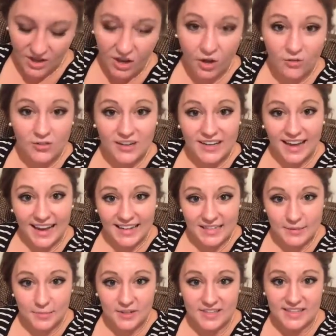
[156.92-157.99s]
over
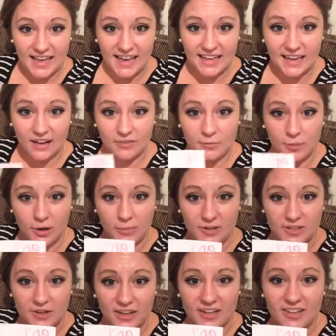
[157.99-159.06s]
90% of
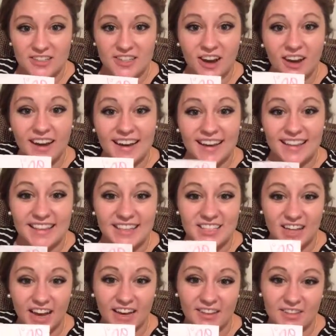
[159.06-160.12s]
perpetrators are in the
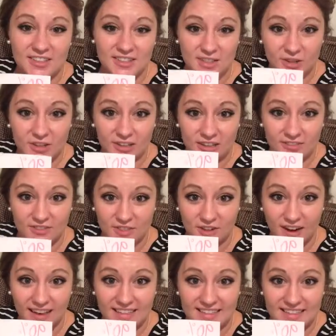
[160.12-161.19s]
child's circle of
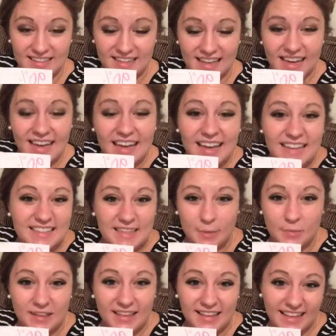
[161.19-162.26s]
trust. It's
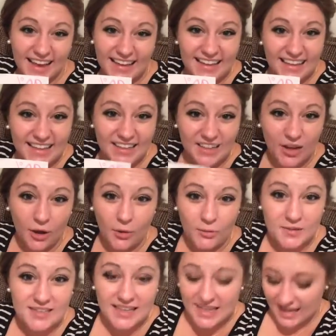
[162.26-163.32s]
someone that kid
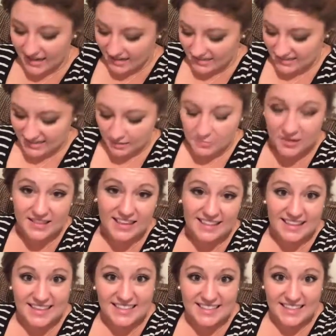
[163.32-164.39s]
knows. It's someone that
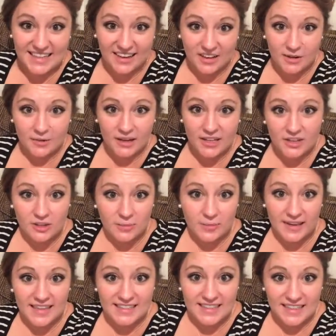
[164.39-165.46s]
they see on a regular
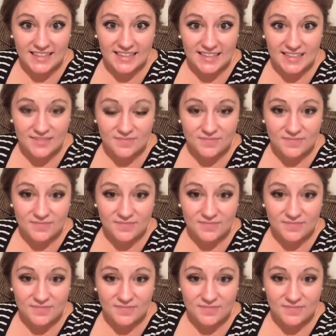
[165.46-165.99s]
basis.